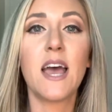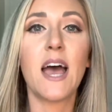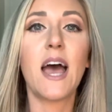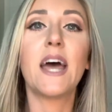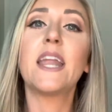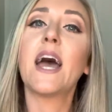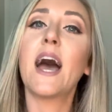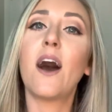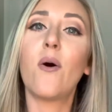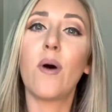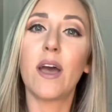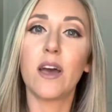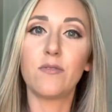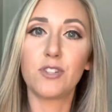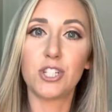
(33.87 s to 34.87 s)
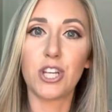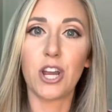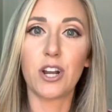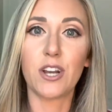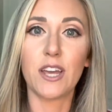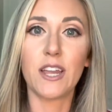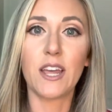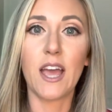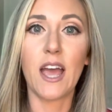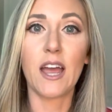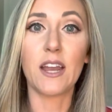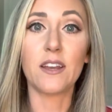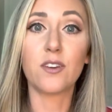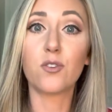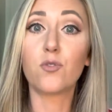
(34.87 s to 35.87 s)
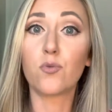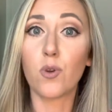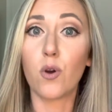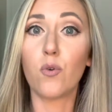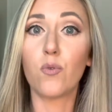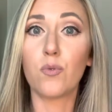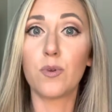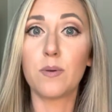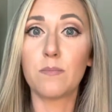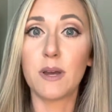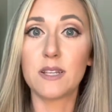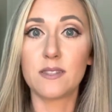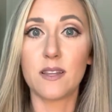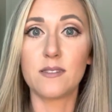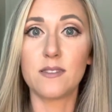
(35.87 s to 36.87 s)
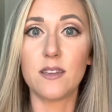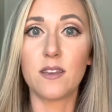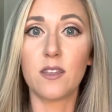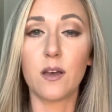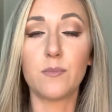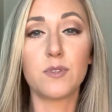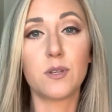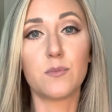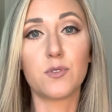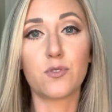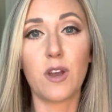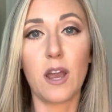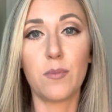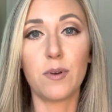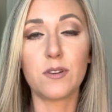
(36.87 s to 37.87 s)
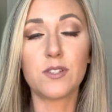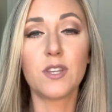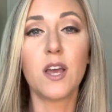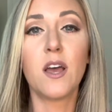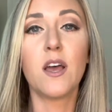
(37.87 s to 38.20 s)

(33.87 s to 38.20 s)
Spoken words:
and how I have shared it and grown my Scentsy Club subscribers.